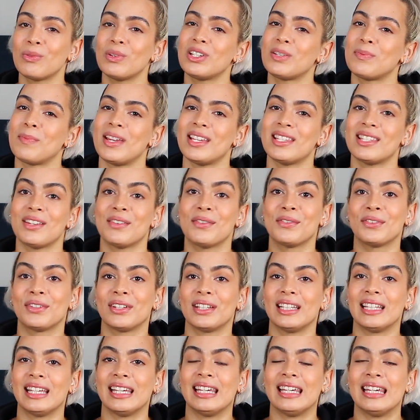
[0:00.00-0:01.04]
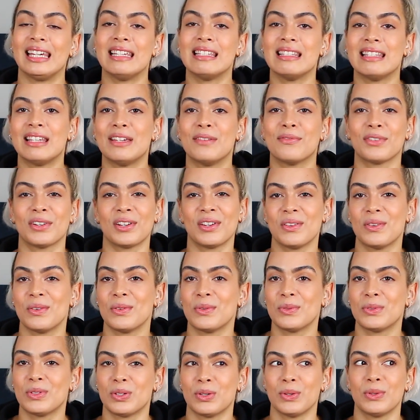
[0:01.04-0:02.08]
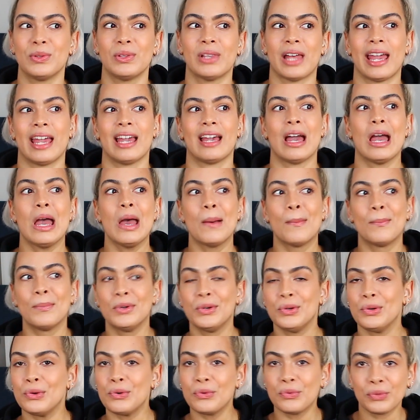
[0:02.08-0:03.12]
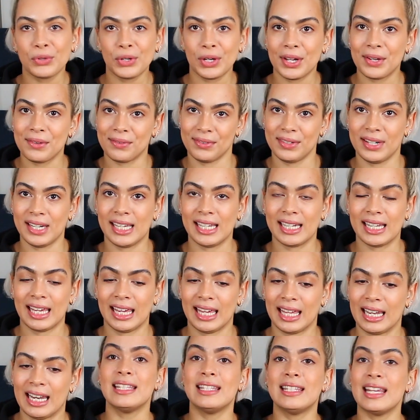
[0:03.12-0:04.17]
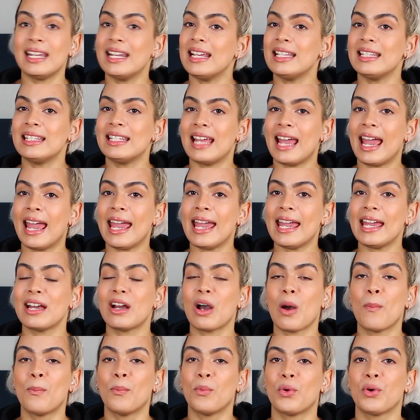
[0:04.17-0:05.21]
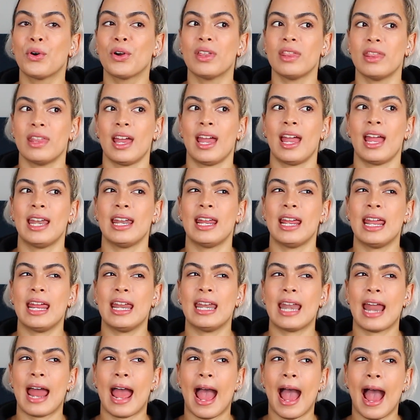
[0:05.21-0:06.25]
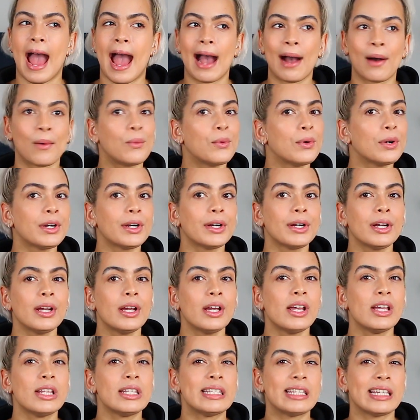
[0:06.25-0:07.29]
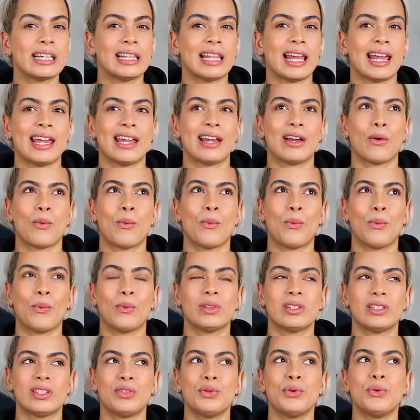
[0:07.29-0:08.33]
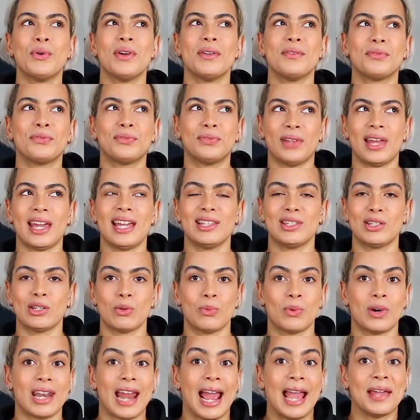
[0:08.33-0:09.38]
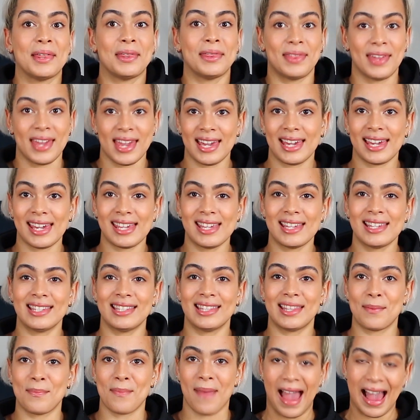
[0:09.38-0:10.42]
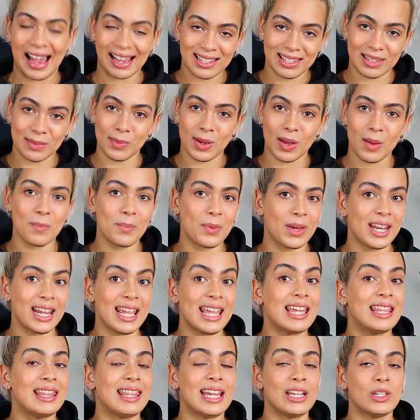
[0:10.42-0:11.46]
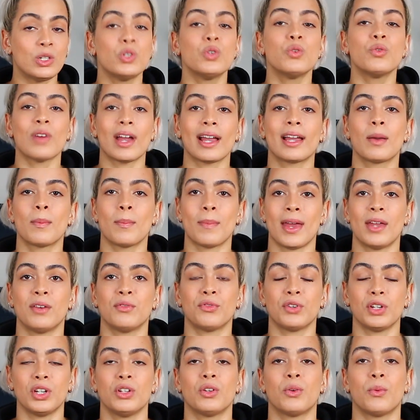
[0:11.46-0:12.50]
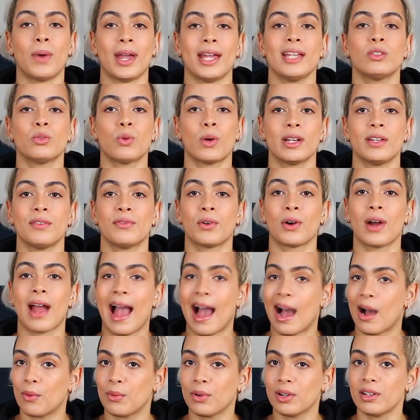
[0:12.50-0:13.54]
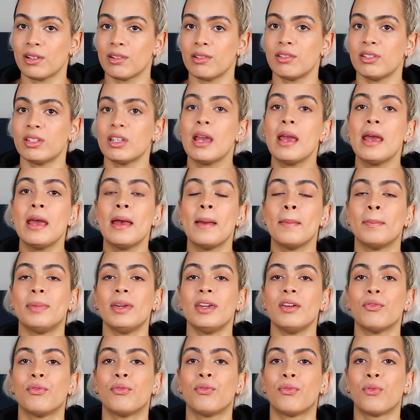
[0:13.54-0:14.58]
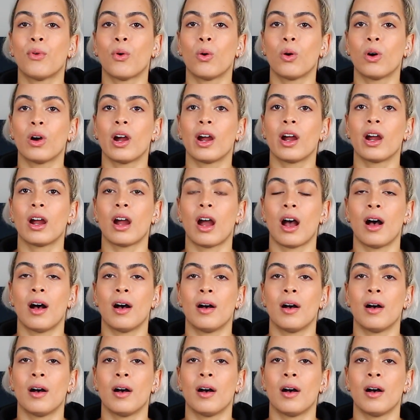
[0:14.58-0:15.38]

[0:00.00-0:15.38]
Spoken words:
which makes it really easy for you to like maneuver if needed. It didn't take more than an hour to to inflate to what I think is the maximum, but they do recommend for you to wait 24 hours before